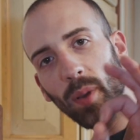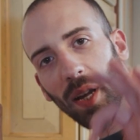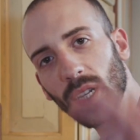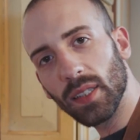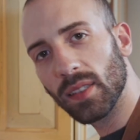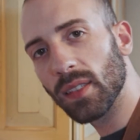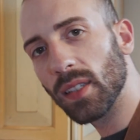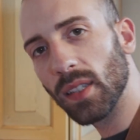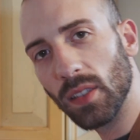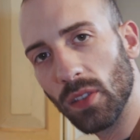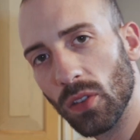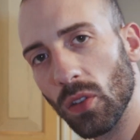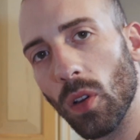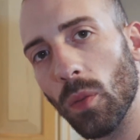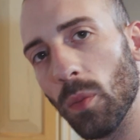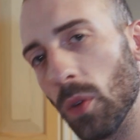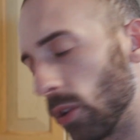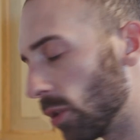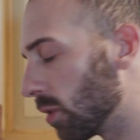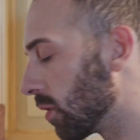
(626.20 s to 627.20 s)
pasta is
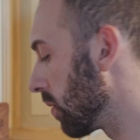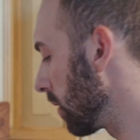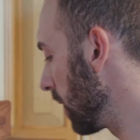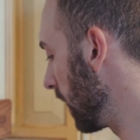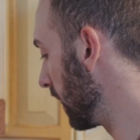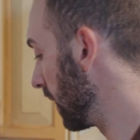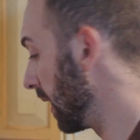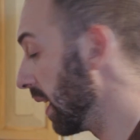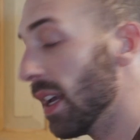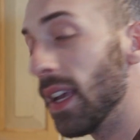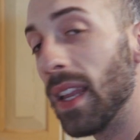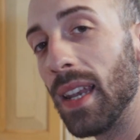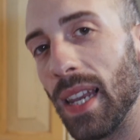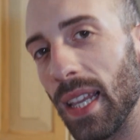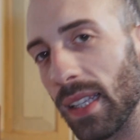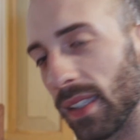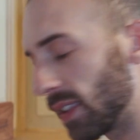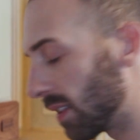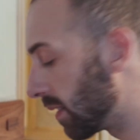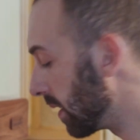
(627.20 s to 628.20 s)
almost ready.
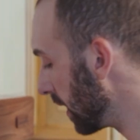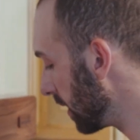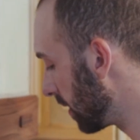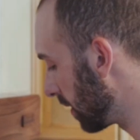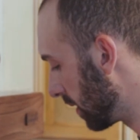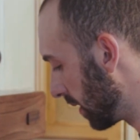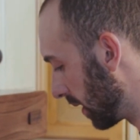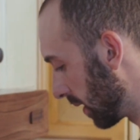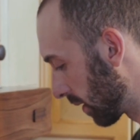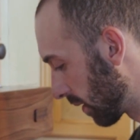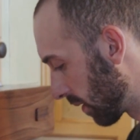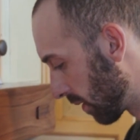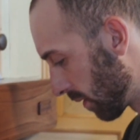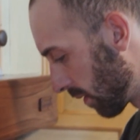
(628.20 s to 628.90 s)
Let's taste it.